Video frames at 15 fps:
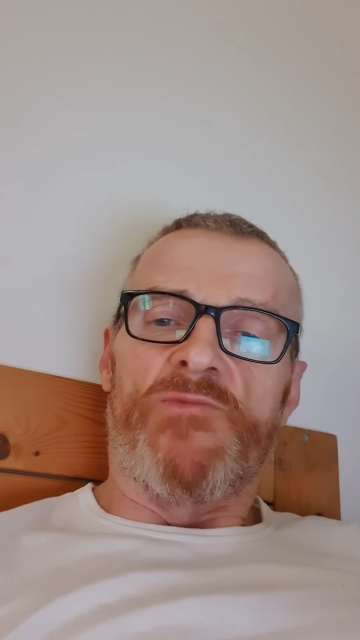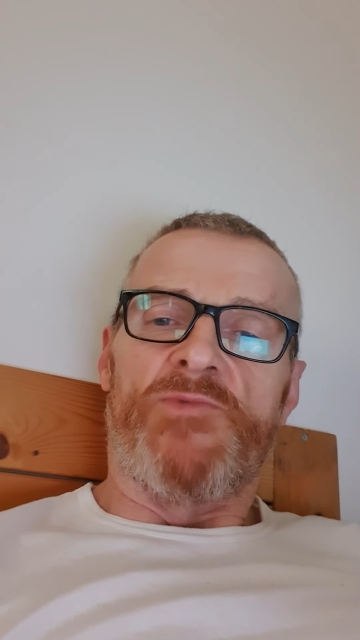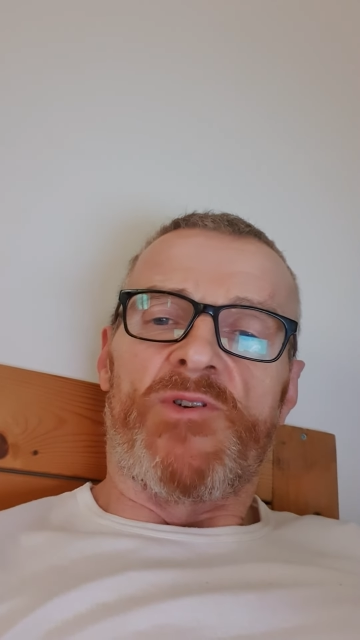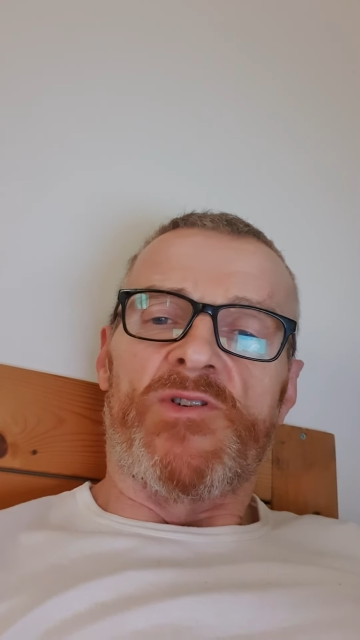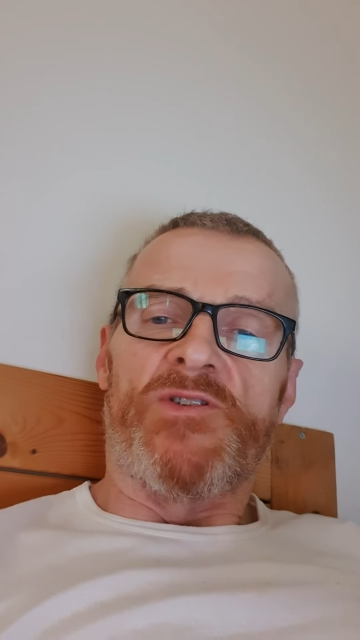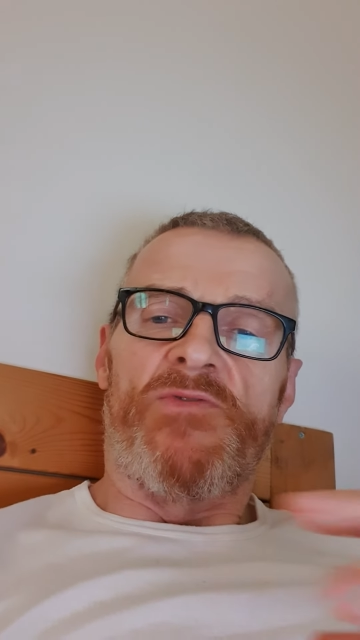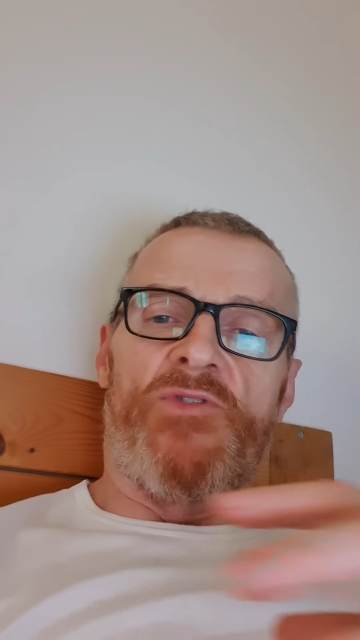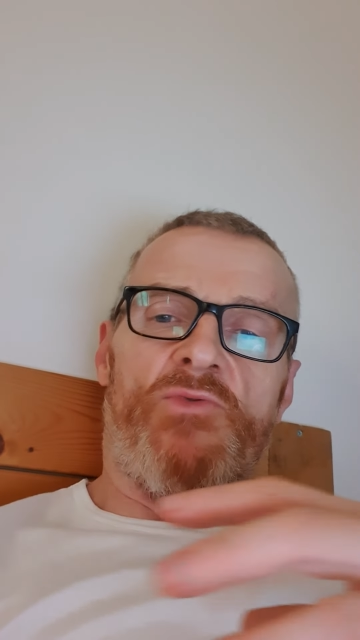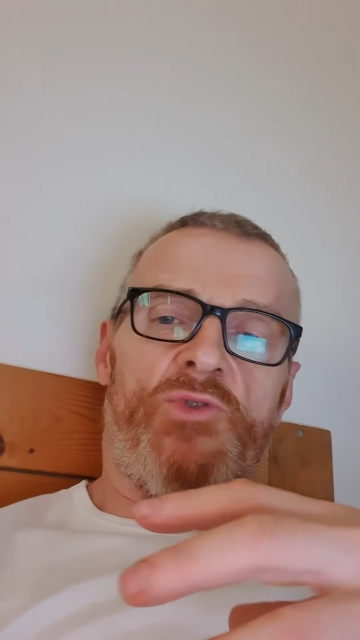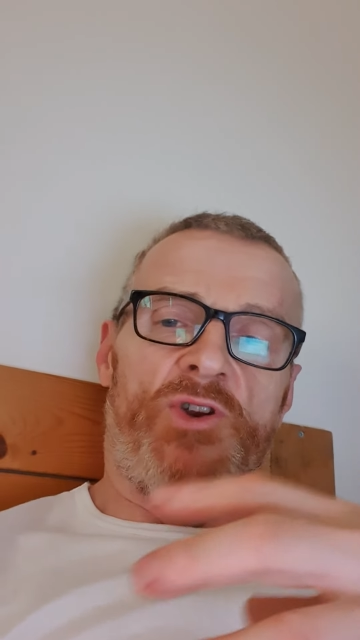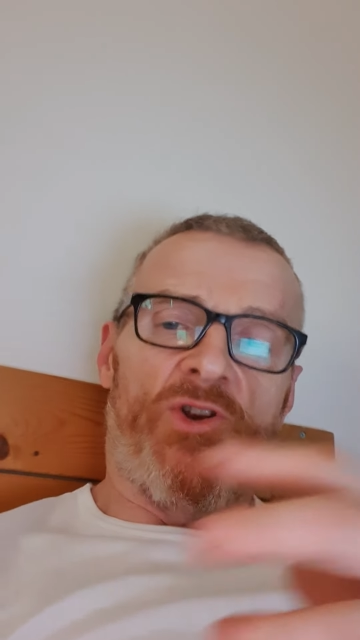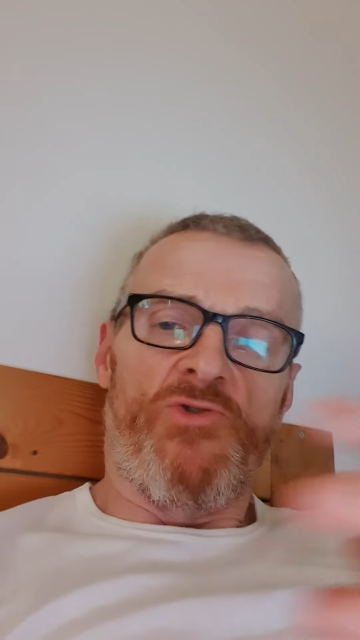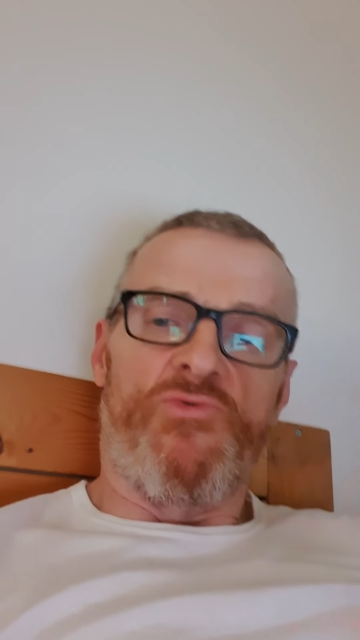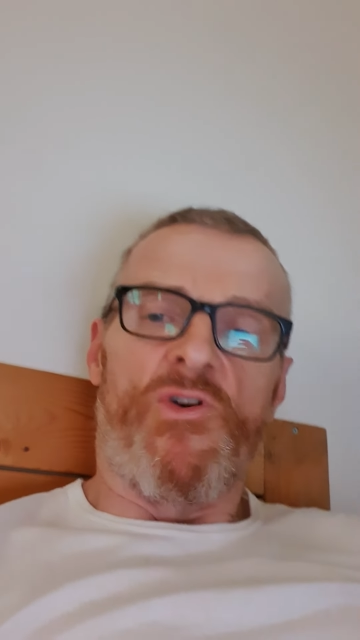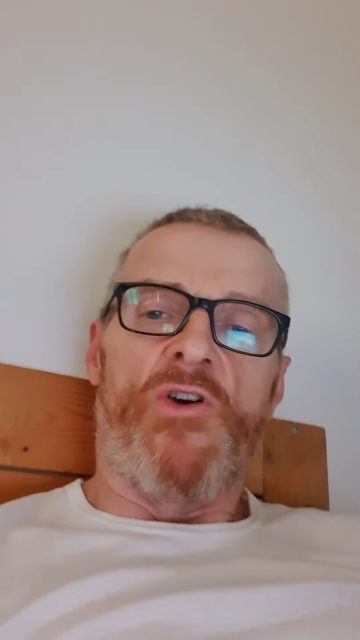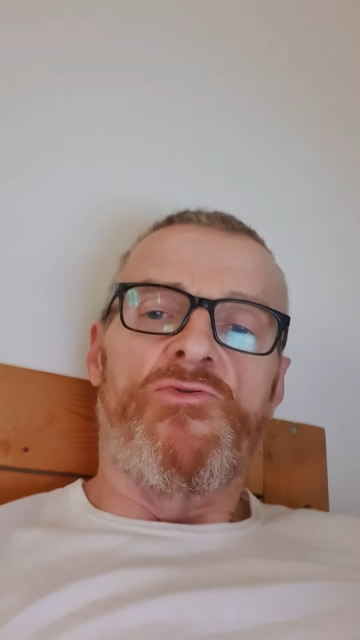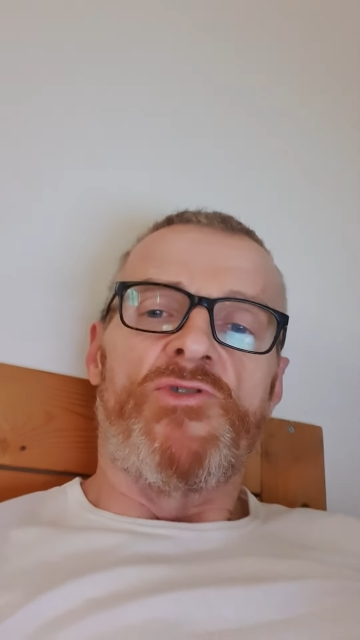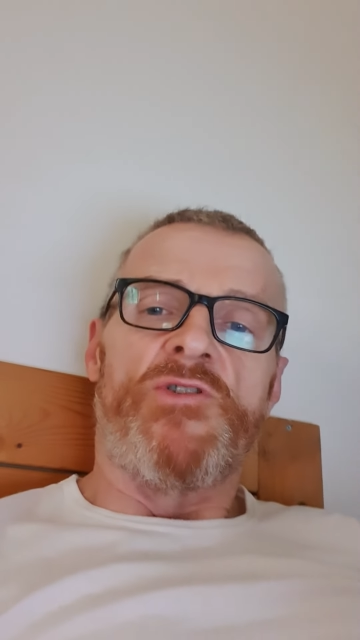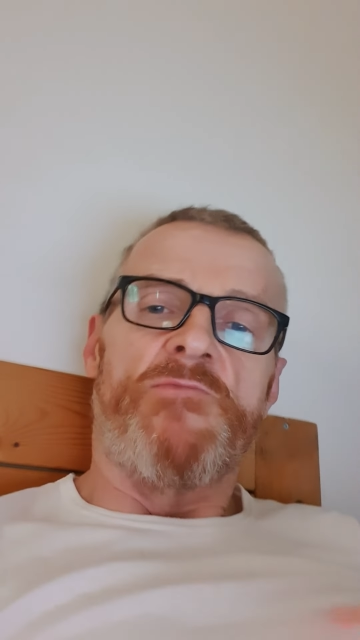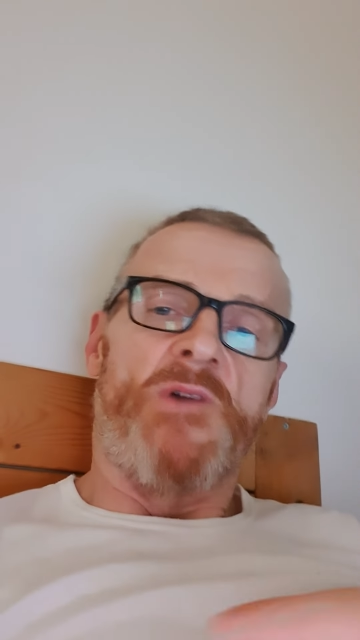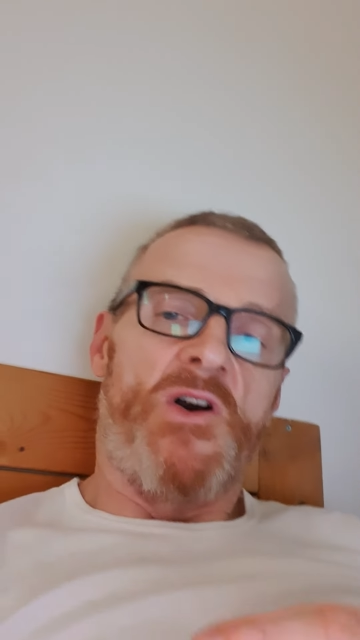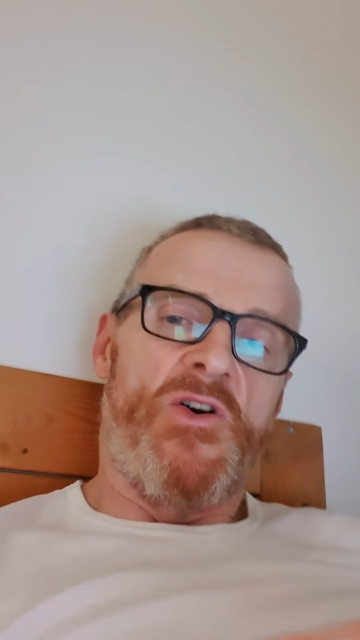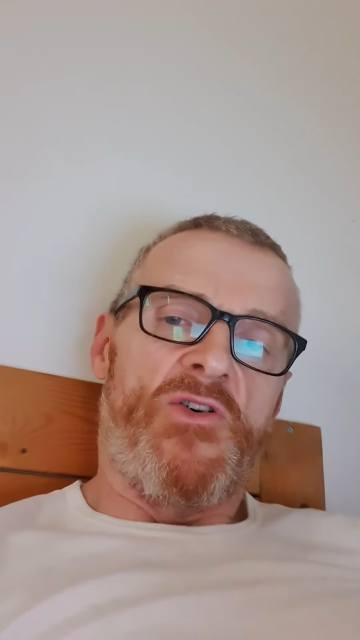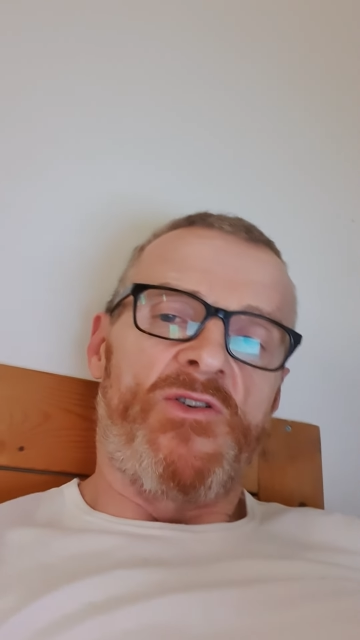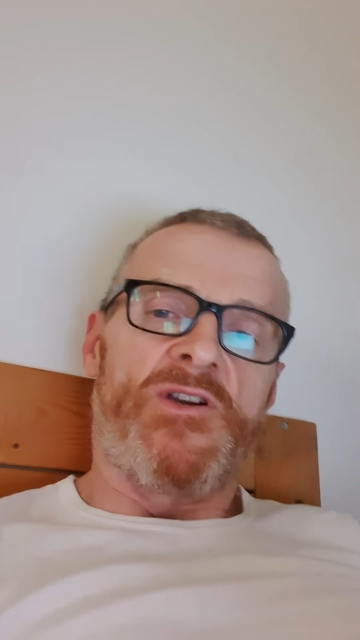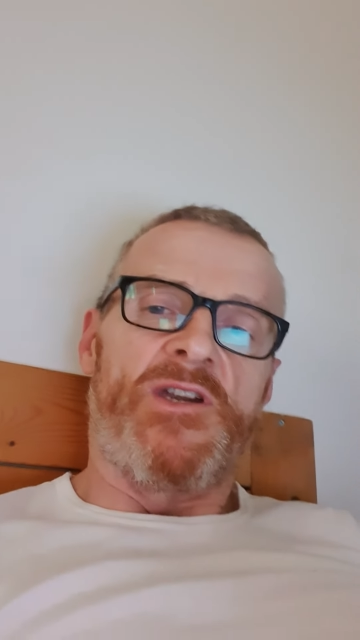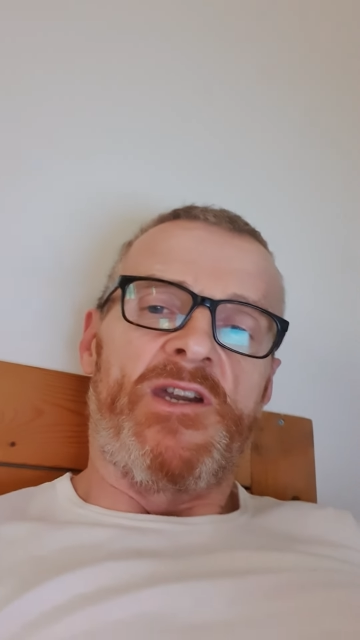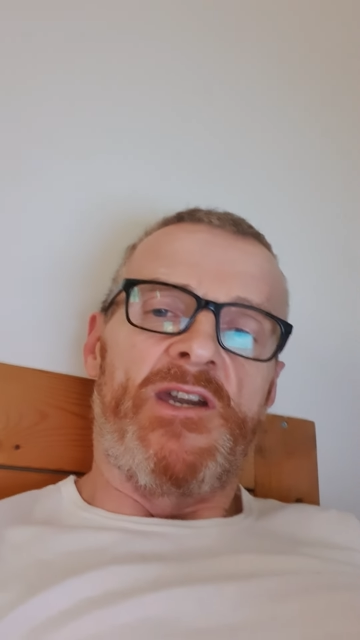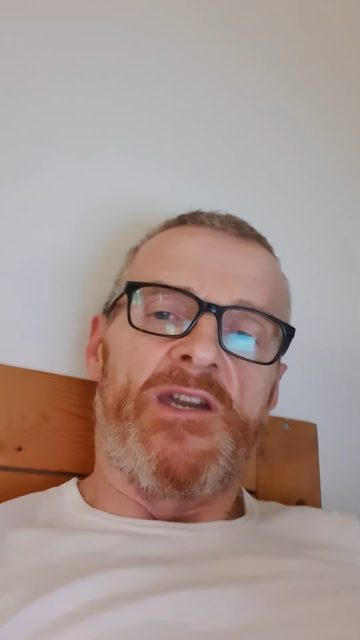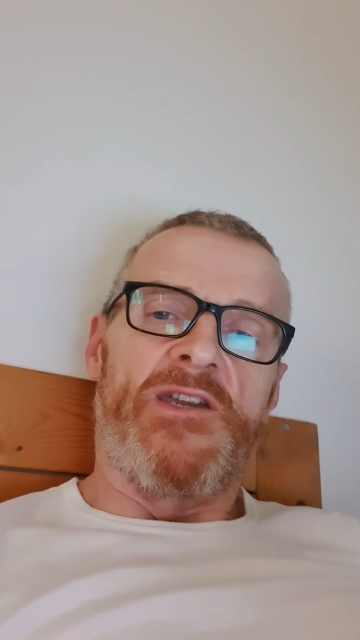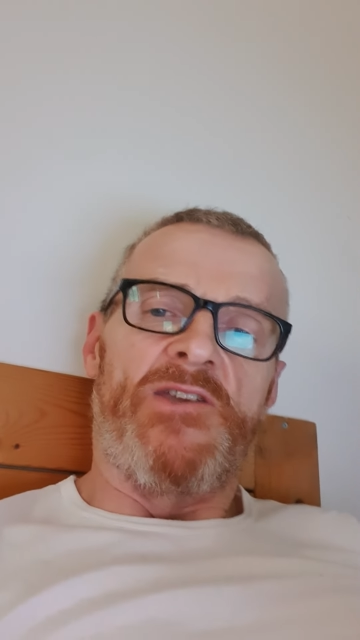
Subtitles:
because if you want to grow your market,